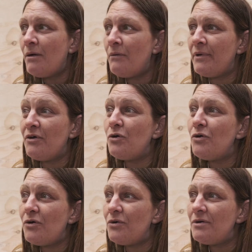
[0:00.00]
We
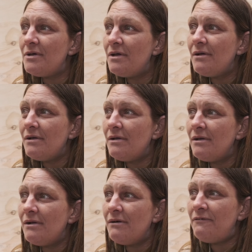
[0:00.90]
all
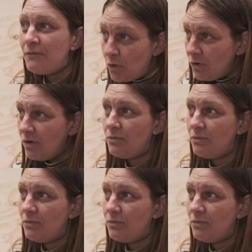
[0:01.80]
fall,